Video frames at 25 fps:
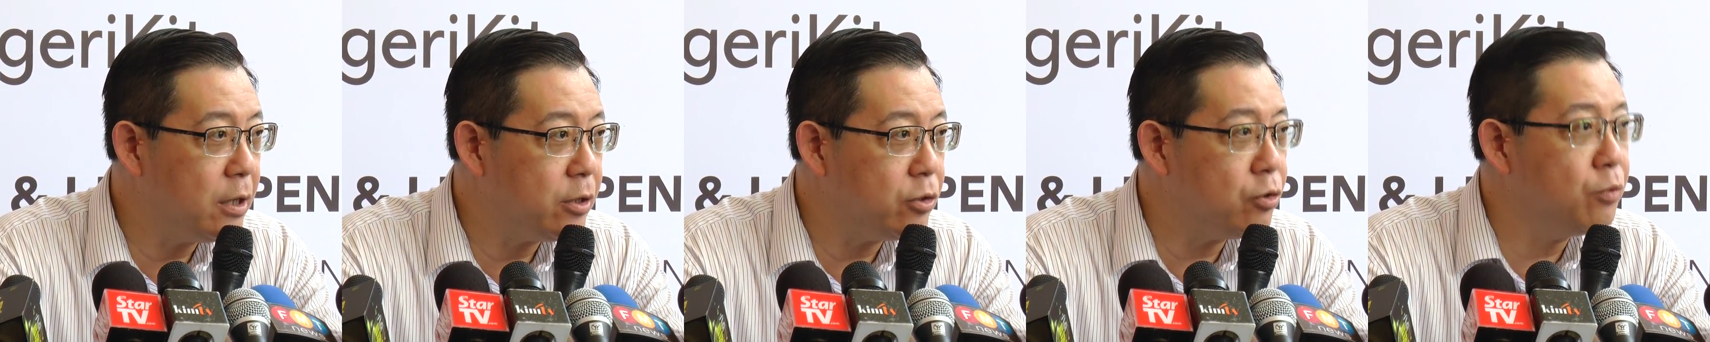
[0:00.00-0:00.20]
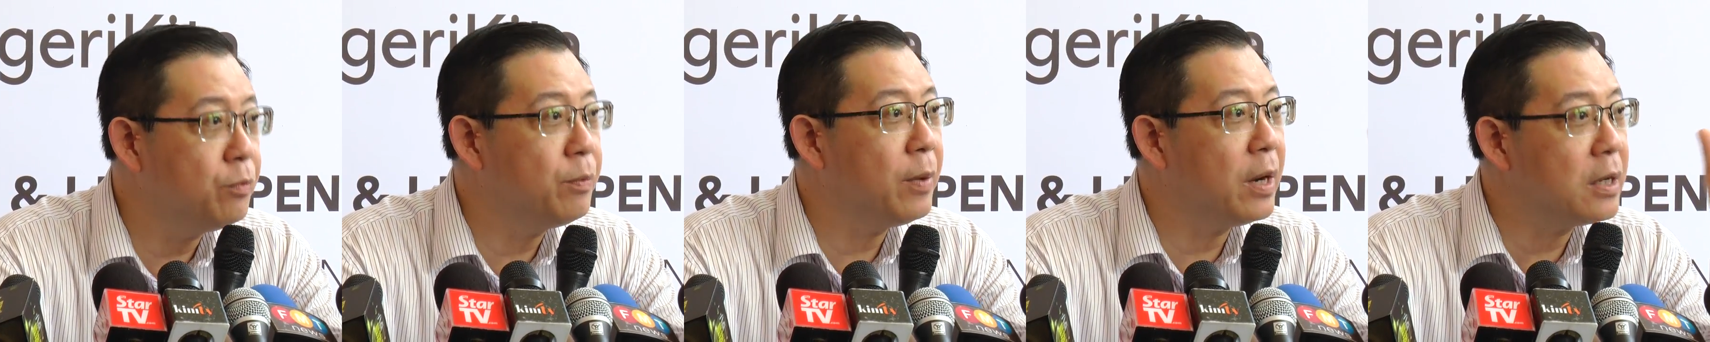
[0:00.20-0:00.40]

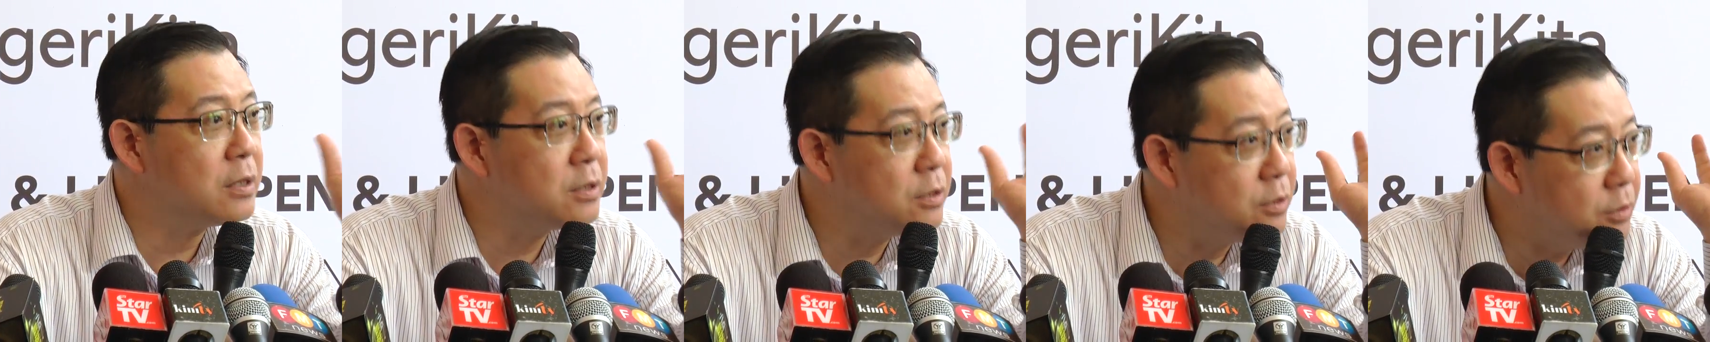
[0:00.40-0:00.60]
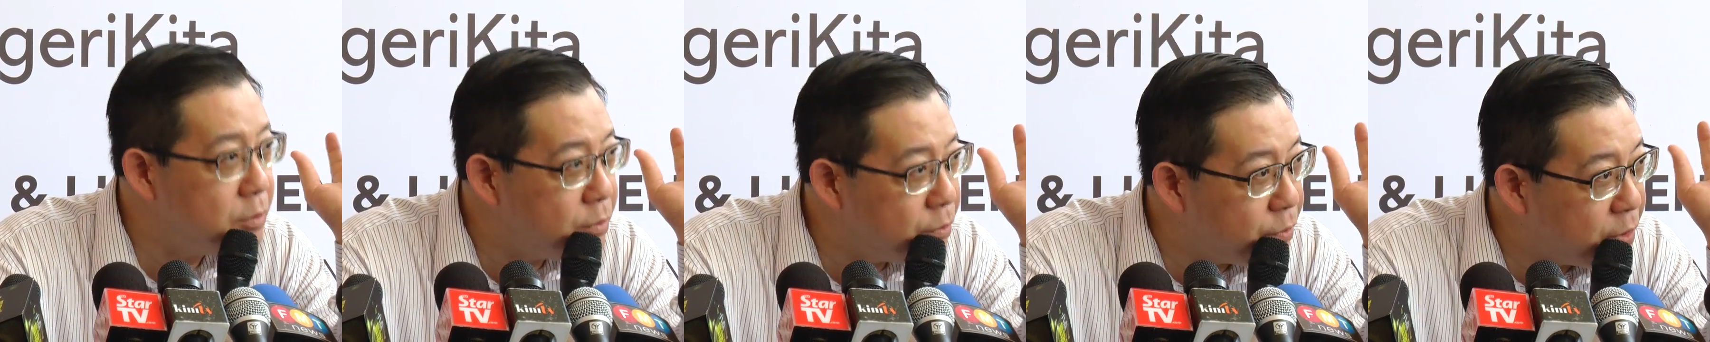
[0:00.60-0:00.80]
you must
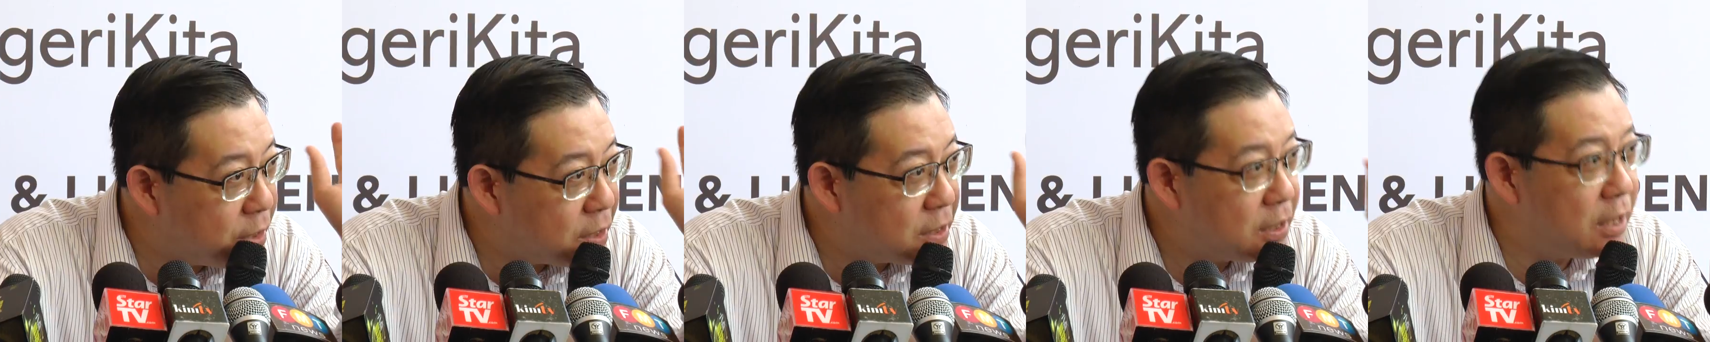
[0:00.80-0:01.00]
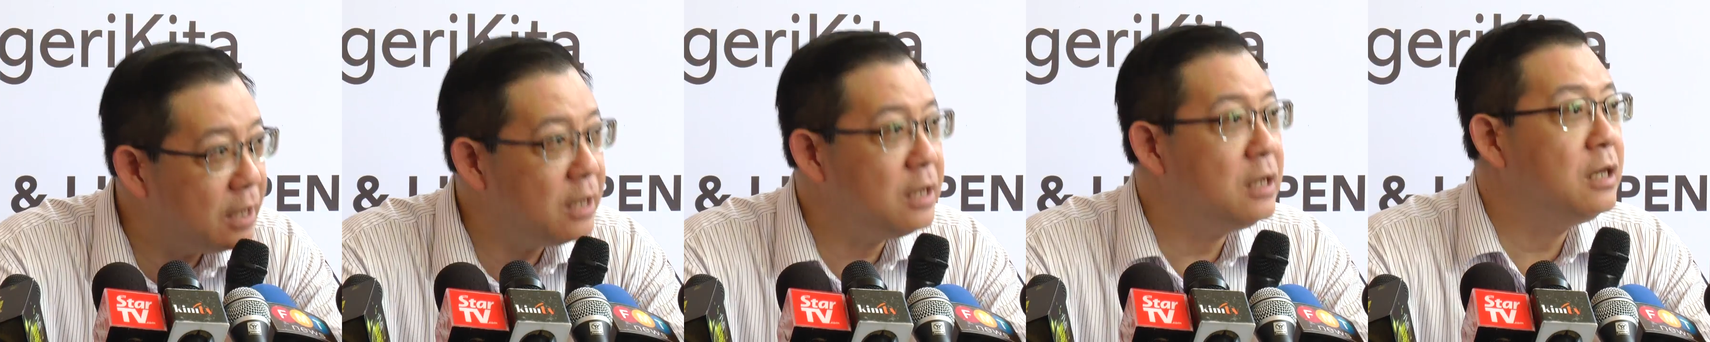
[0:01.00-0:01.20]

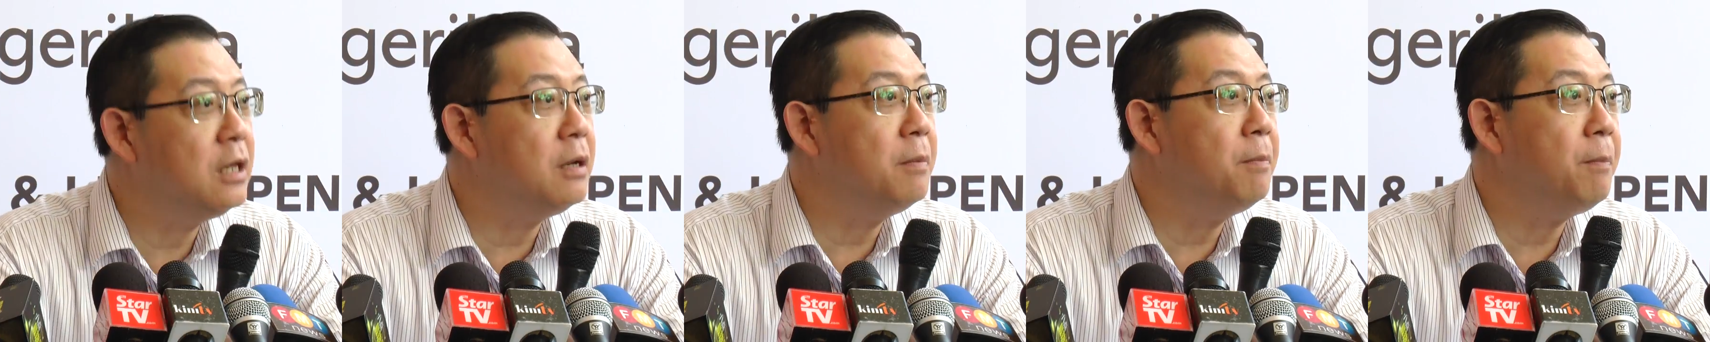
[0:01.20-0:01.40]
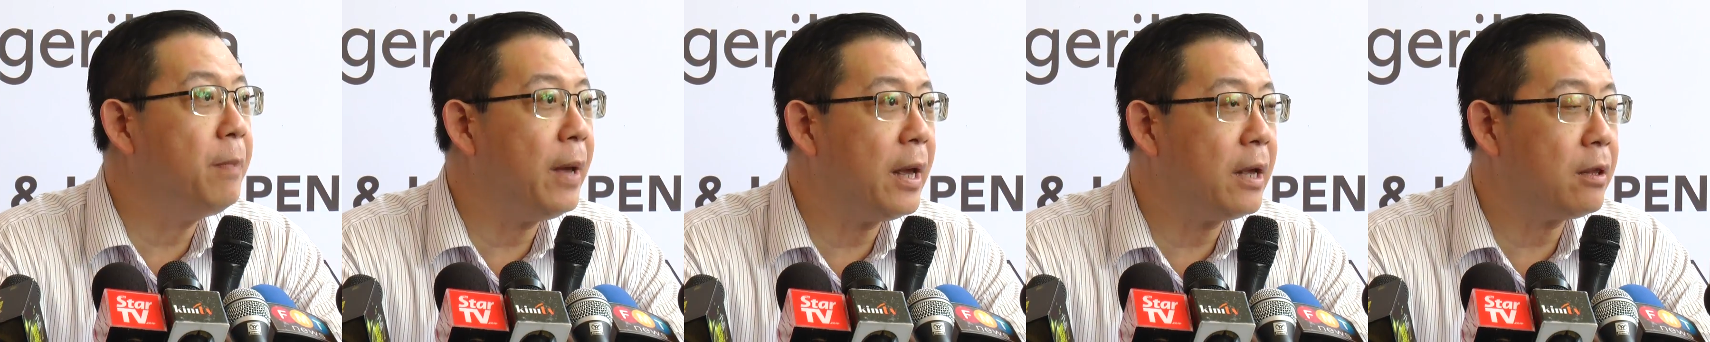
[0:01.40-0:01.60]
return
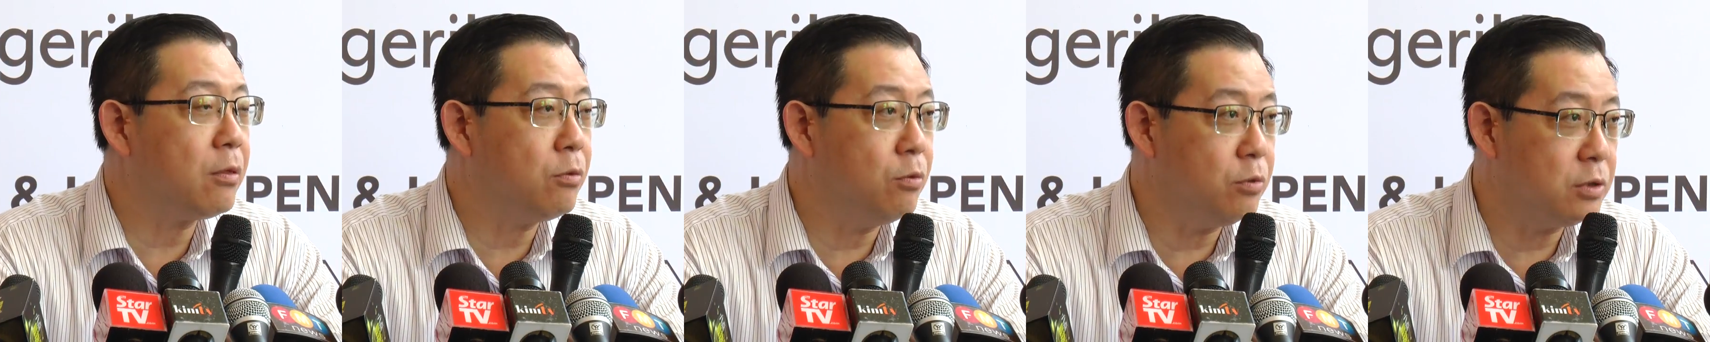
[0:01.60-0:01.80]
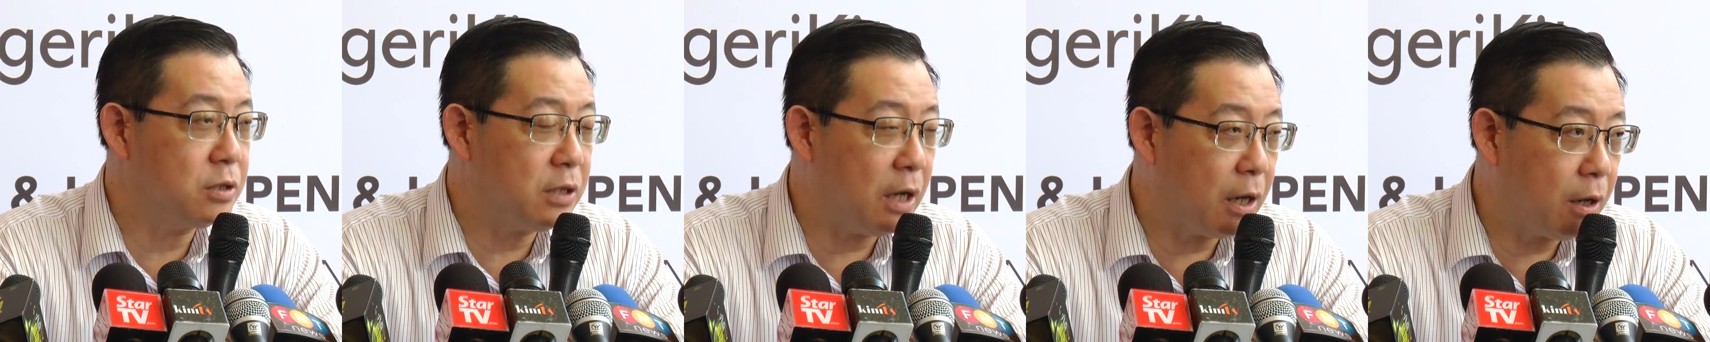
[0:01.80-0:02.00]
them back
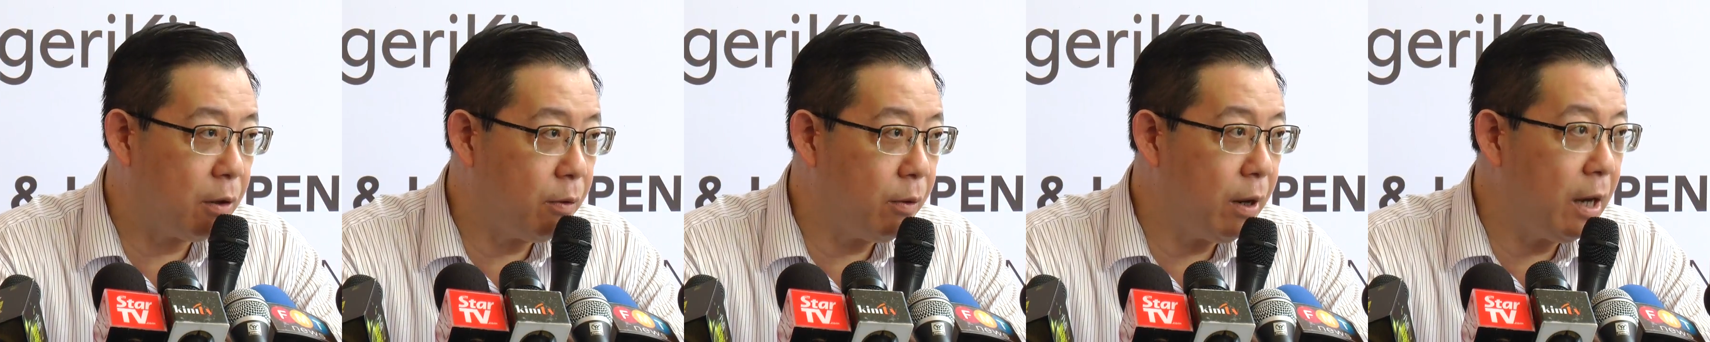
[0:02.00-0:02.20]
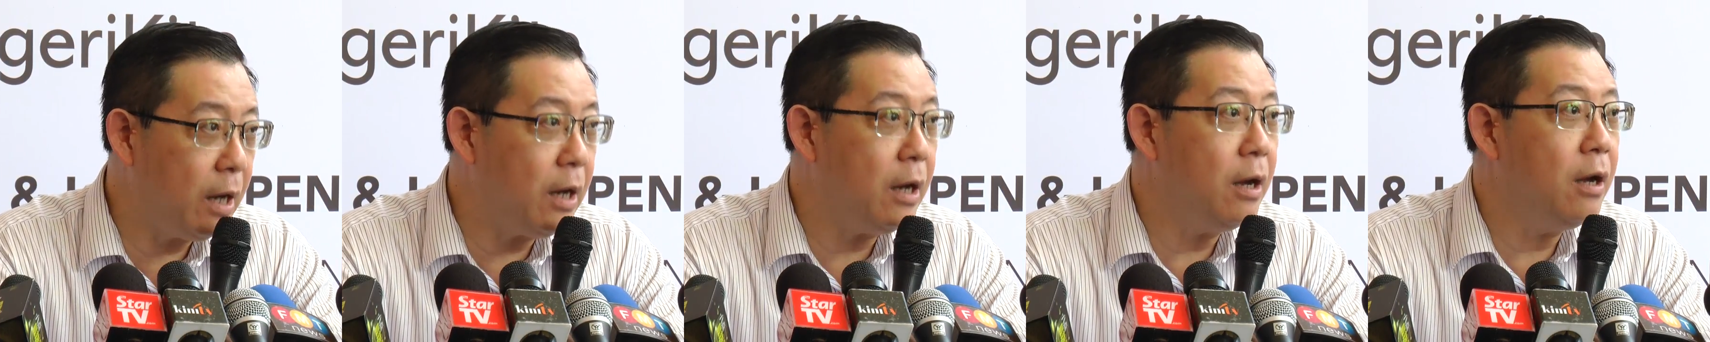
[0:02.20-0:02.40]
to
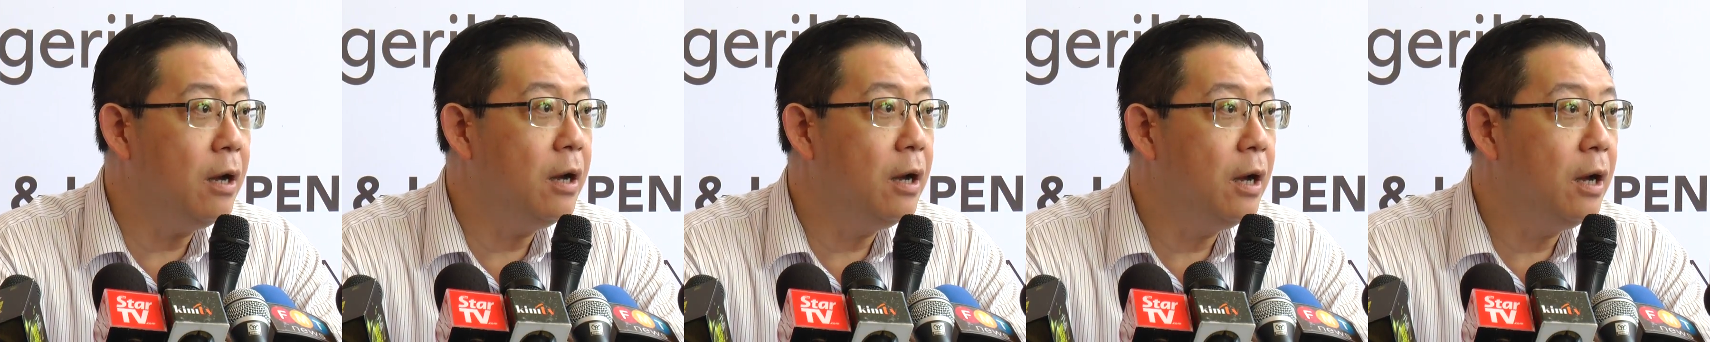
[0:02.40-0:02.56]
Sarawak